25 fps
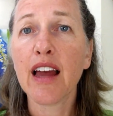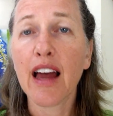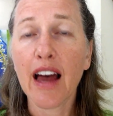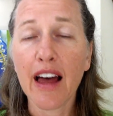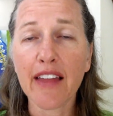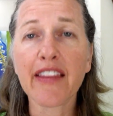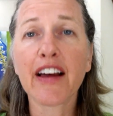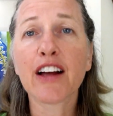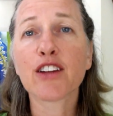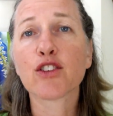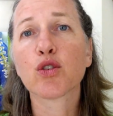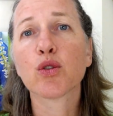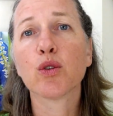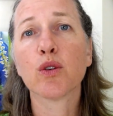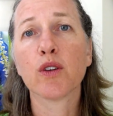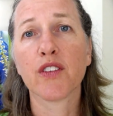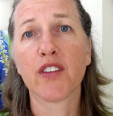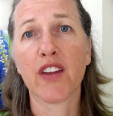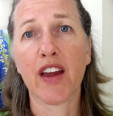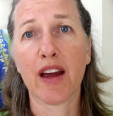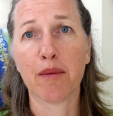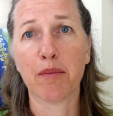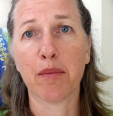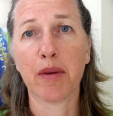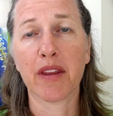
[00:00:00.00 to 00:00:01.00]
And that tool is
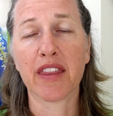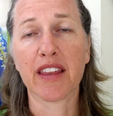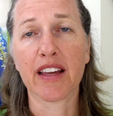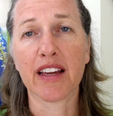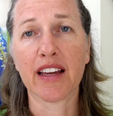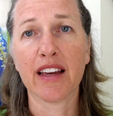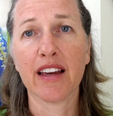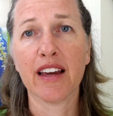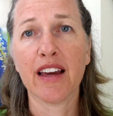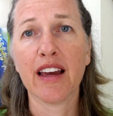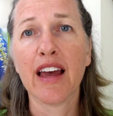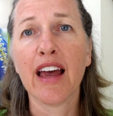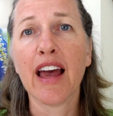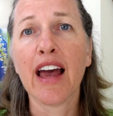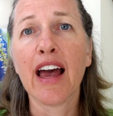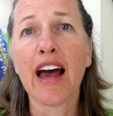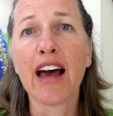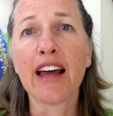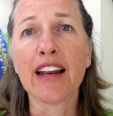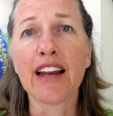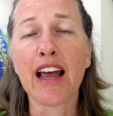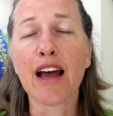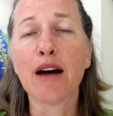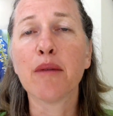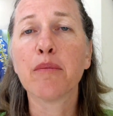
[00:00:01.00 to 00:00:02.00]
empathy.
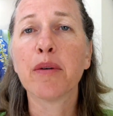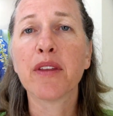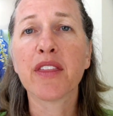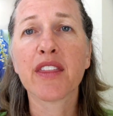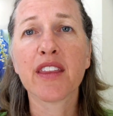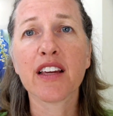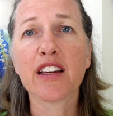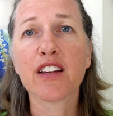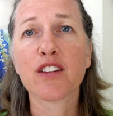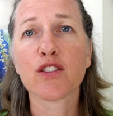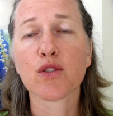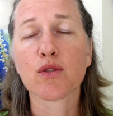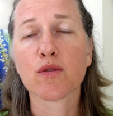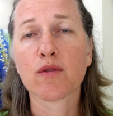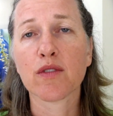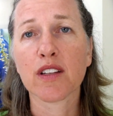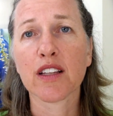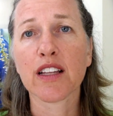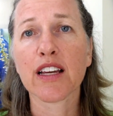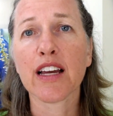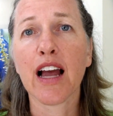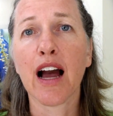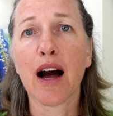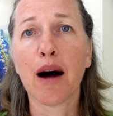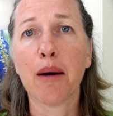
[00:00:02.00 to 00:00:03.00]
And empathy is
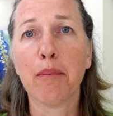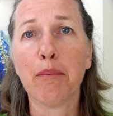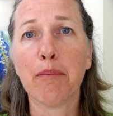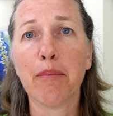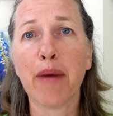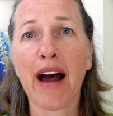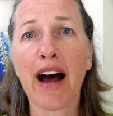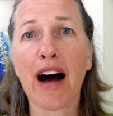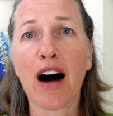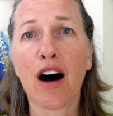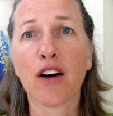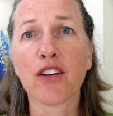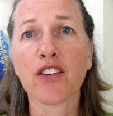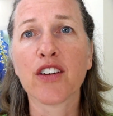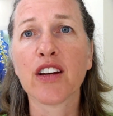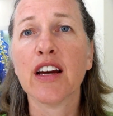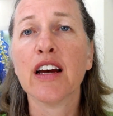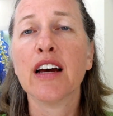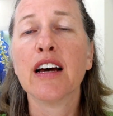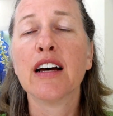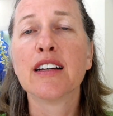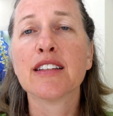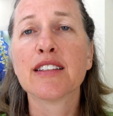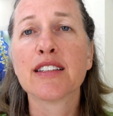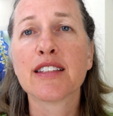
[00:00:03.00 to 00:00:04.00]
really about
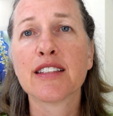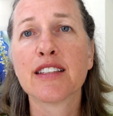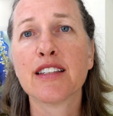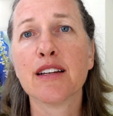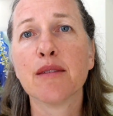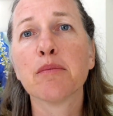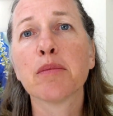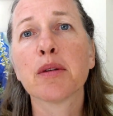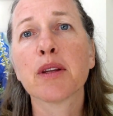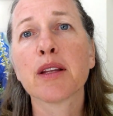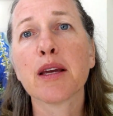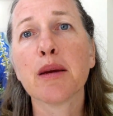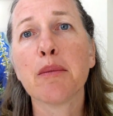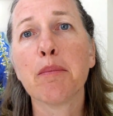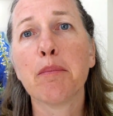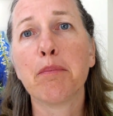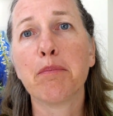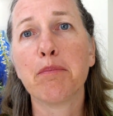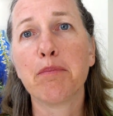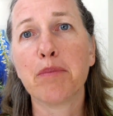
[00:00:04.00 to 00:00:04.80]
simply